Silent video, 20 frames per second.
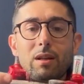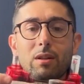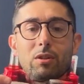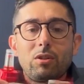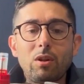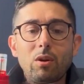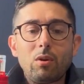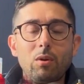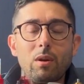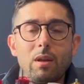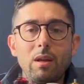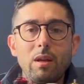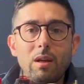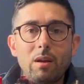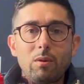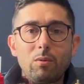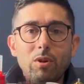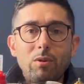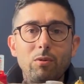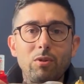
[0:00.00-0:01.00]
So
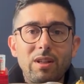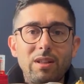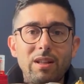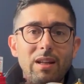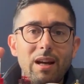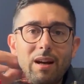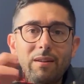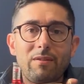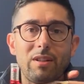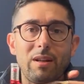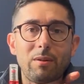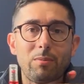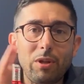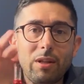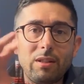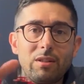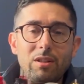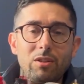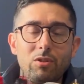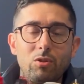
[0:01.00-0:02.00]
we really have the
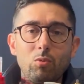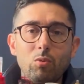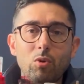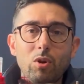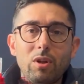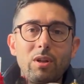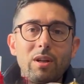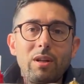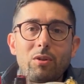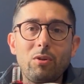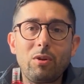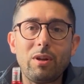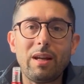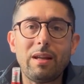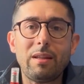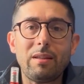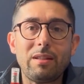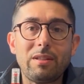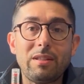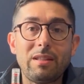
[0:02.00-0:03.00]
ability to work and
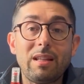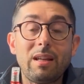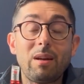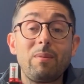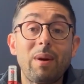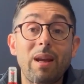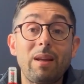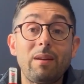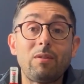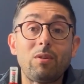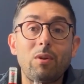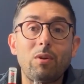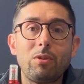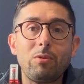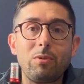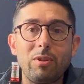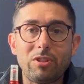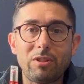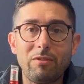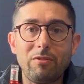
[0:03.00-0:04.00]
create the steel manifold
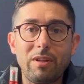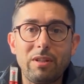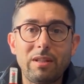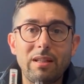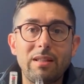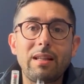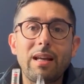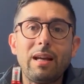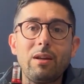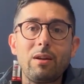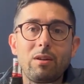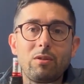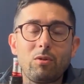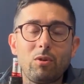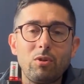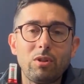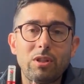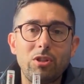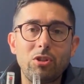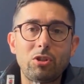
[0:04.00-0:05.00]
specifically tailored
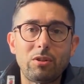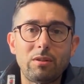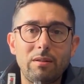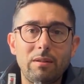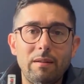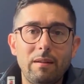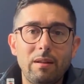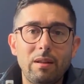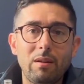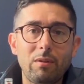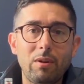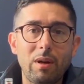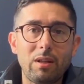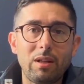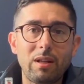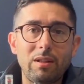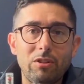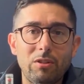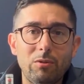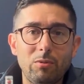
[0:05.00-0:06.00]
for each of our
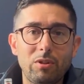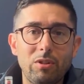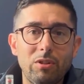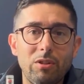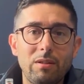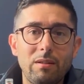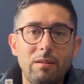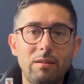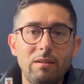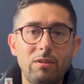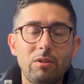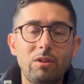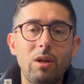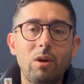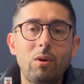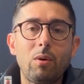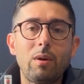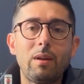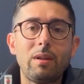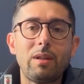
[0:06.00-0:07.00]
customers.
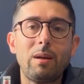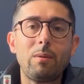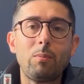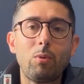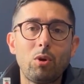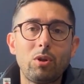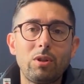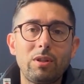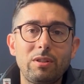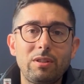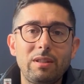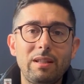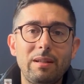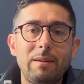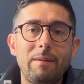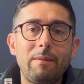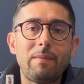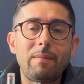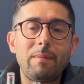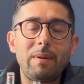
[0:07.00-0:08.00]
So the important
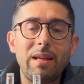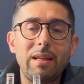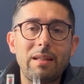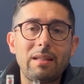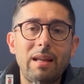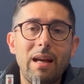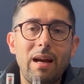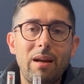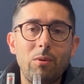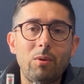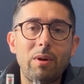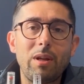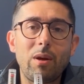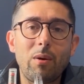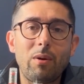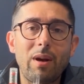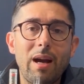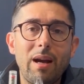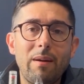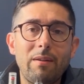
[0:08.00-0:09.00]
thing is that we
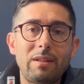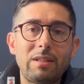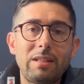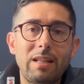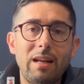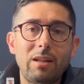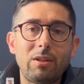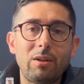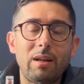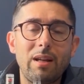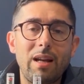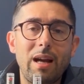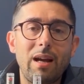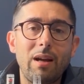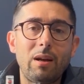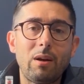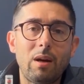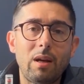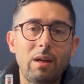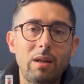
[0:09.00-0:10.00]
don't have a standard
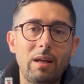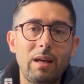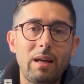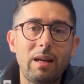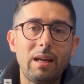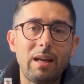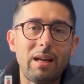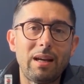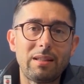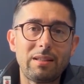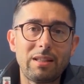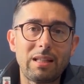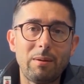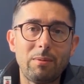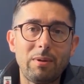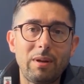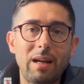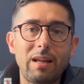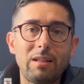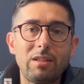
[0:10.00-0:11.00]
catalog,
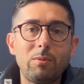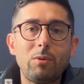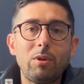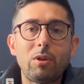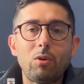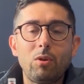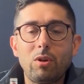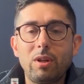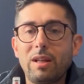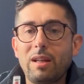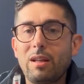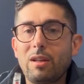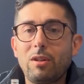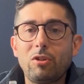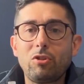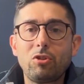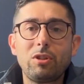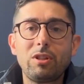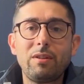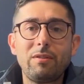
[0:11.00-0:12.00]
except as a purely
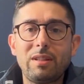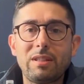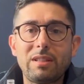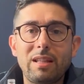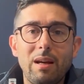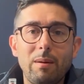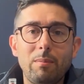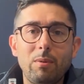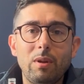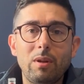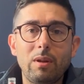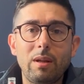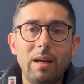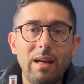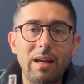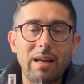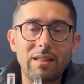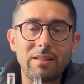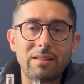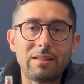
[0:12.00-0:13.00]
illustrative example.
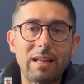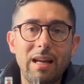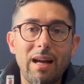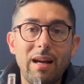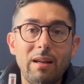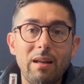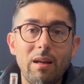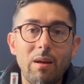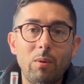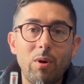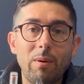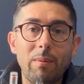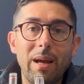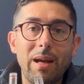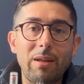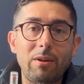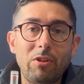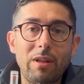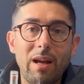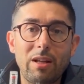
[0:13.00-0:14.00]
Instead, we
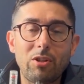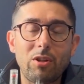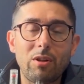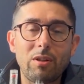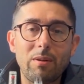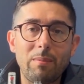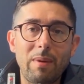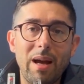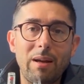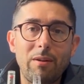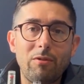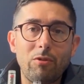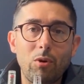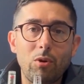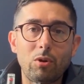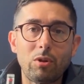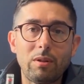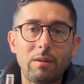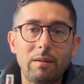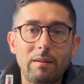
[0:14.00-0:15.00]
manufacture the
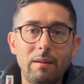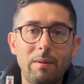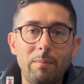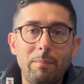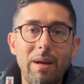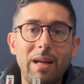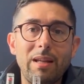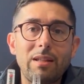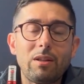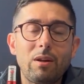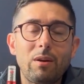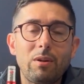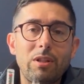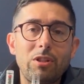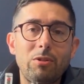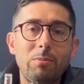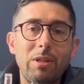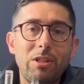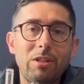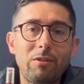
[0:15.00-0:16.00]
manifold based on the
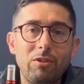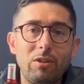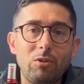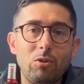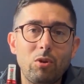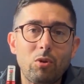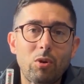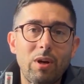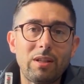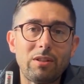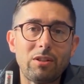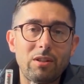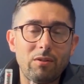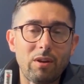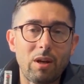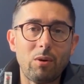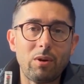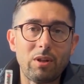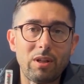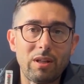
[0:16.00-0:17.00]
specific request of
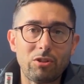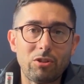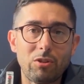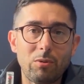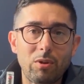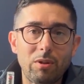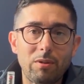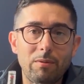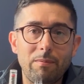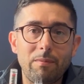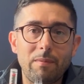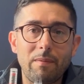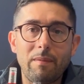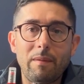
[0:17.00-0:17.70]
our customer.